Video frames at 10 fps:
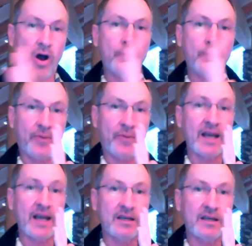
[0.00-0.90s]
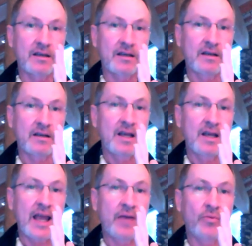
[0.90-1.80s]
upright.
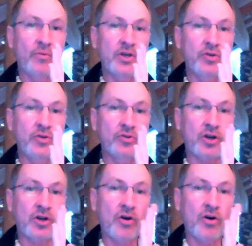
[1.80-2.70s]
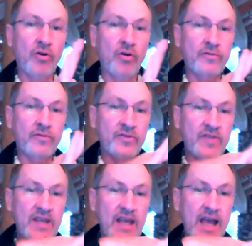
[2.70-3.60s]
And when you look over
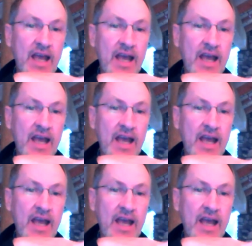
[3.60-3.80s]
the